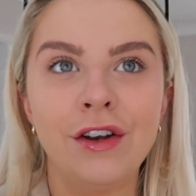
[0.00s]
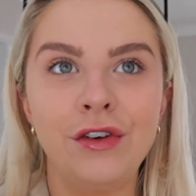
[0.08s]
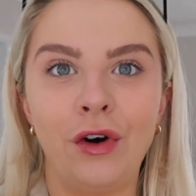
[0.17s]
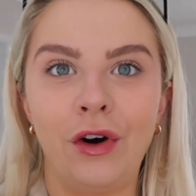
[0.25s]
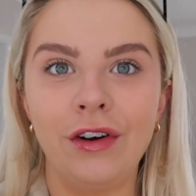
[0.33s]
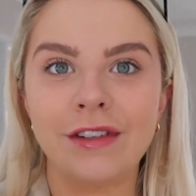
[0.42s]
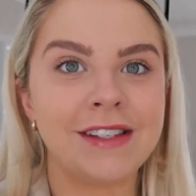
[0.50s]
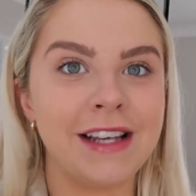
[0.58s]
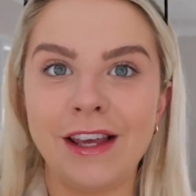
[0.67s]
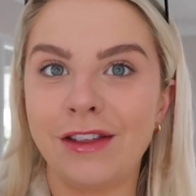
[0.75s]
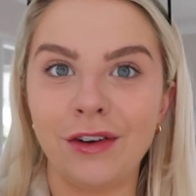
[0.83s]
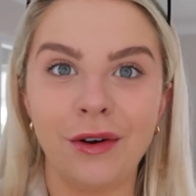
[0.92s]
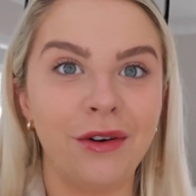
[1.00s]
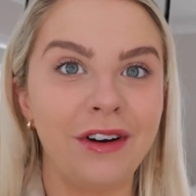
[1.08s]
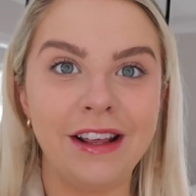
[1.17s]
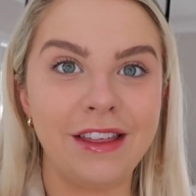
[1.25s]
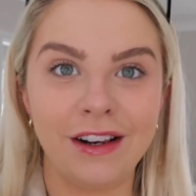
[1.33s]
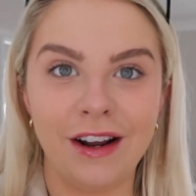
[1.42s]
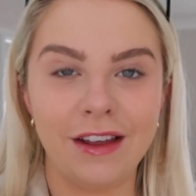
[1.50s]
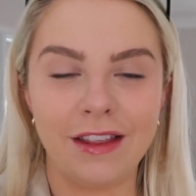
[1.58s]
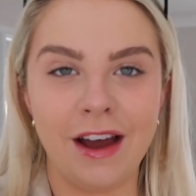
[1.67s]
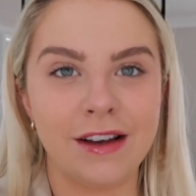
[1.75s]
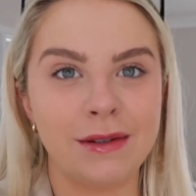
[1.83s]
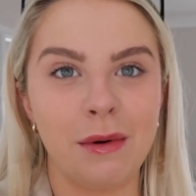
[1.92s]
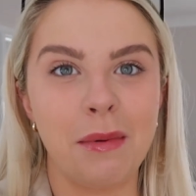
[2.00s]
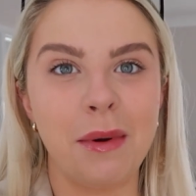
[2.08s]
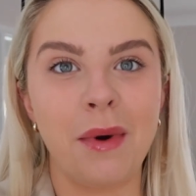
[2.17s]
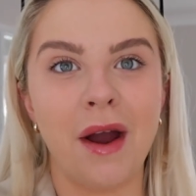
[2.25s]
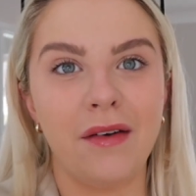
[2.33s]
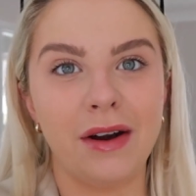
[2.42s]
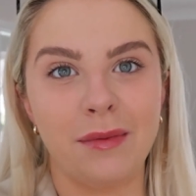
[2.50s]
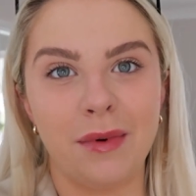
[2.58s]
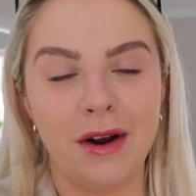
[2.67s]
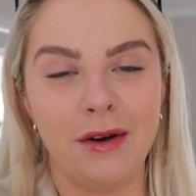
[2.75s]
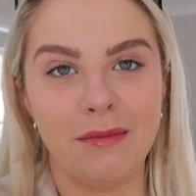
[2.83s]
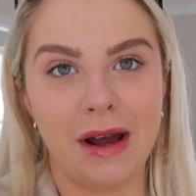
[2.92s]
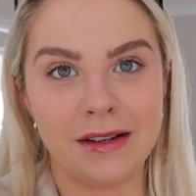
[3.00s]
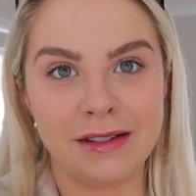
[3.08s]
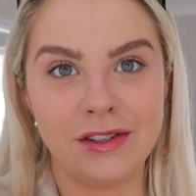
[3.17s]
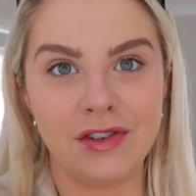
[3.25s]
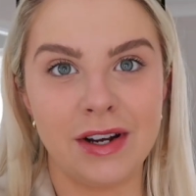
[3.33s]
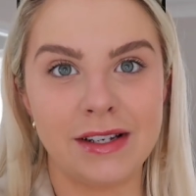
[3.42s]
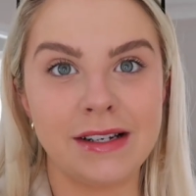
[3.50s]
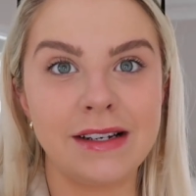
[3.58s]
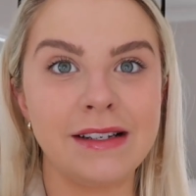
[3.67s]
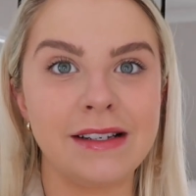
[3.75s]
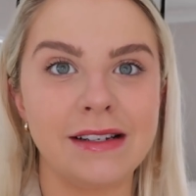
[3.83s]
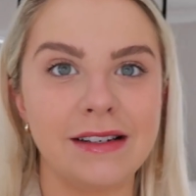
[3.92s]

not see-through or anything like that, because I'm a bit wary of wearing maxi dresses